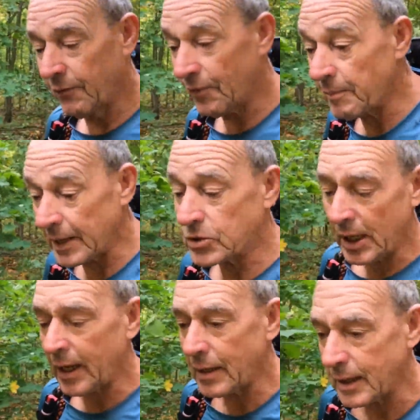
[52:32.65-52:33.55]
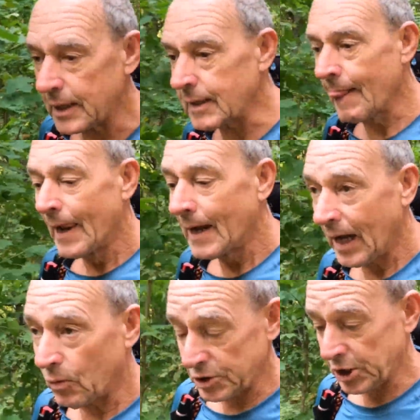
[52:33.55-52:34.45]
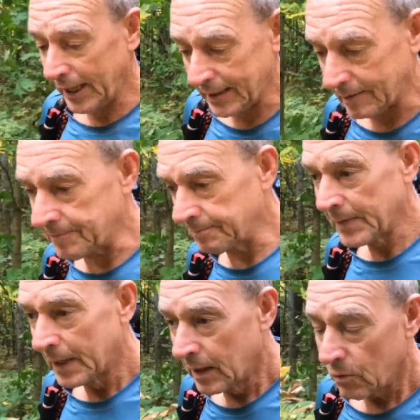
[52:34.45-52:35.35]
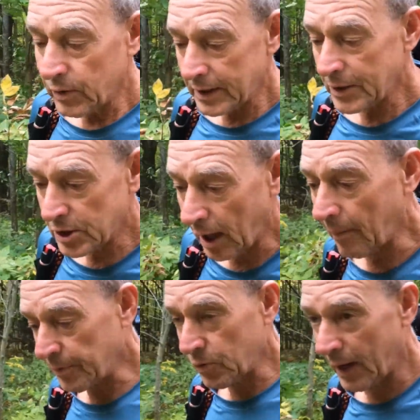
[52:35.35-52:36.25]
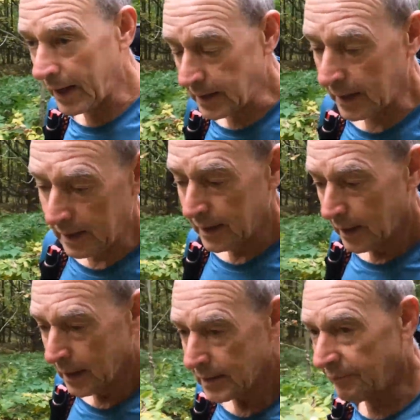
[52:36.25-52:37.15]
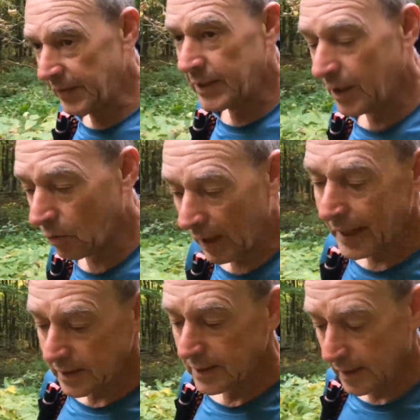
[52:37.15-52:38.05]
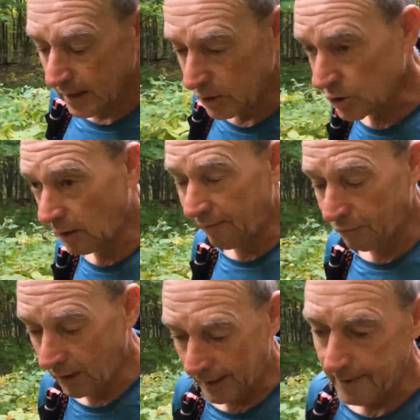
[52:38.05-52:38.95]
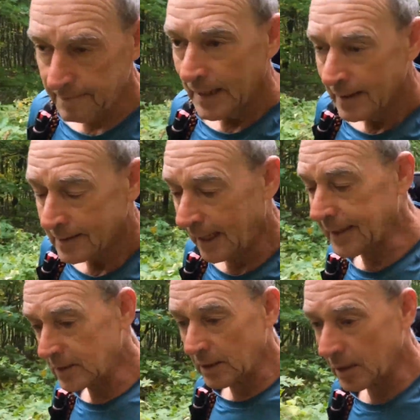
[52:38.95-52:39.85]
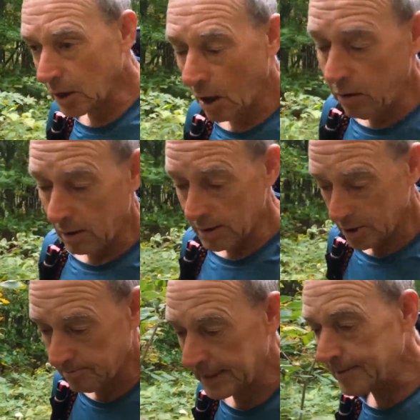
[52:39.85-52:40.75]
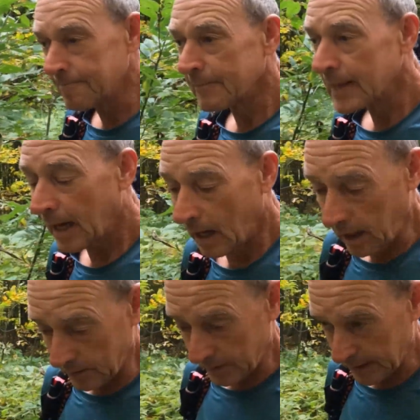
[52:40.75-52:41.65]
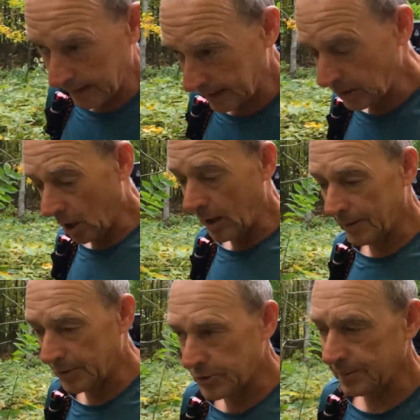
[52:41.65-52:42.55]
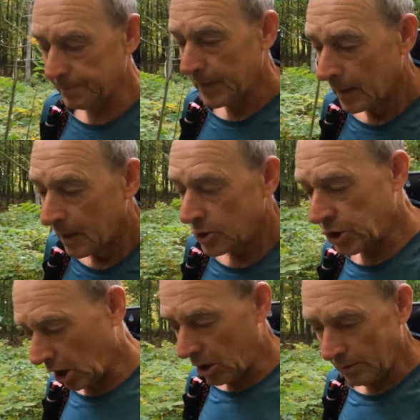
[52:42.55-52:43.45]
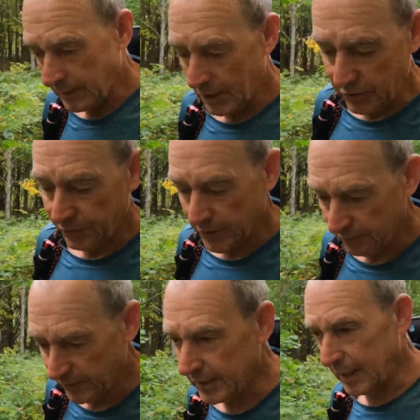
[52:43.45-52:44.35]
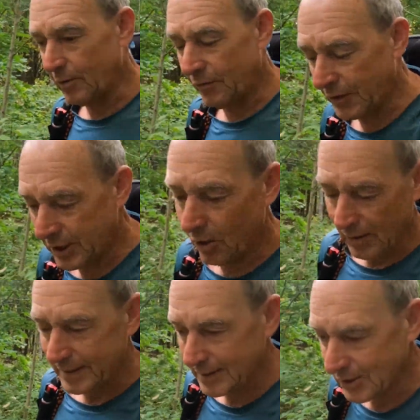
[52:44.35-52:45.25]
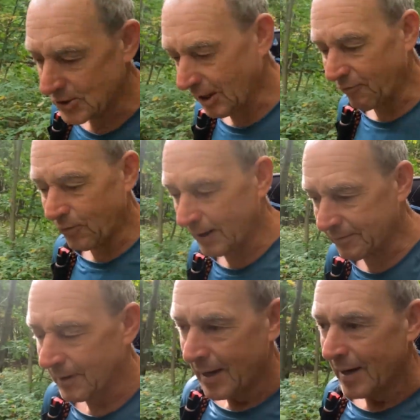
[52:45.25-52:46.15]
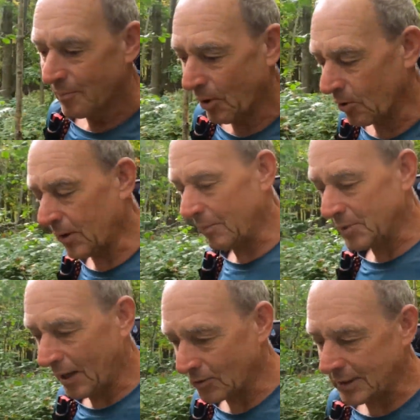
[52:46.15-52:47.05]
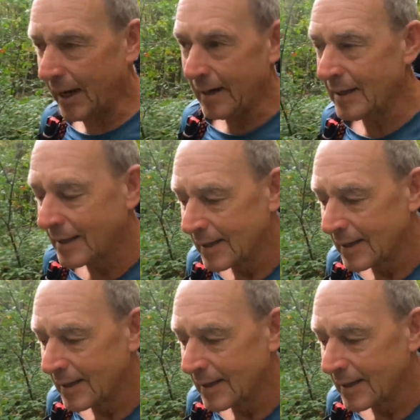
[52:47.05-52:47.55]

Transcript: for maintaining our channel. We need to upgrade the video editing software. That is going to cost me $180. Sure, there's free video editing software programs out there,